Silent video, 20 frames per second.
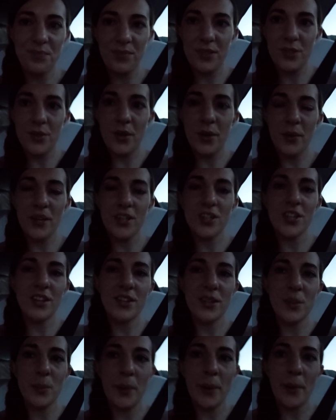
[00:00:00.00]
So I reached
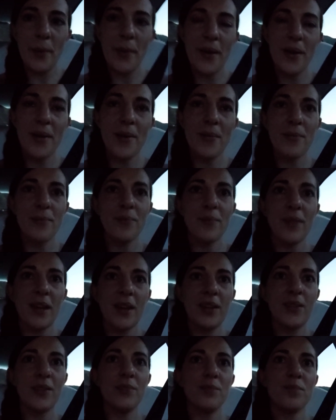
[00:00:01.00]
out to my mom
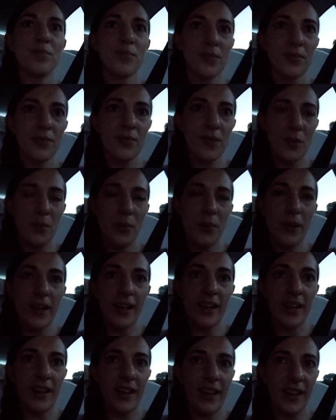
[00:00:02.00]
and
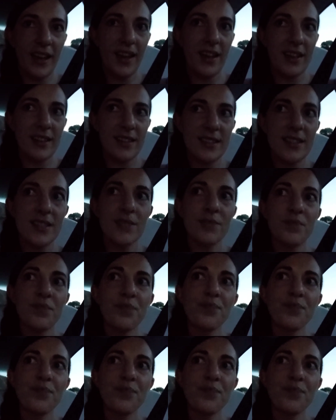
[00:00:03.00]
Rick, and